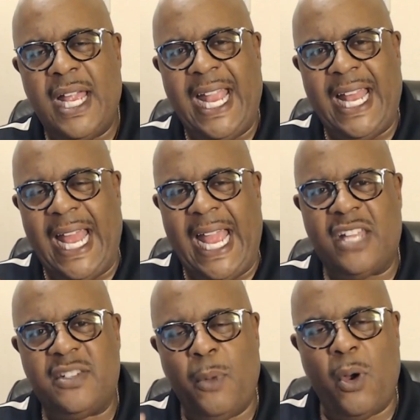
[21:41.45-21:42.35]
and
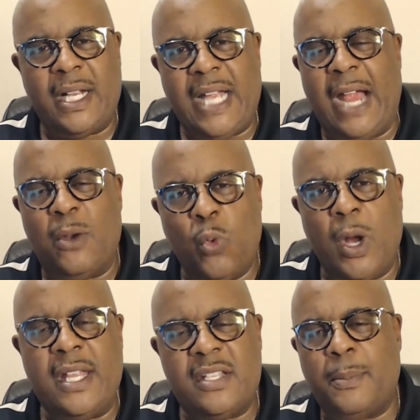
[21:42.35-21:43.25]
ask Mordecai,
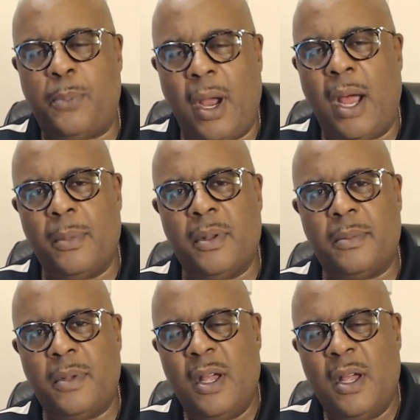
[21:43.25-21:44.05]
what is the problem?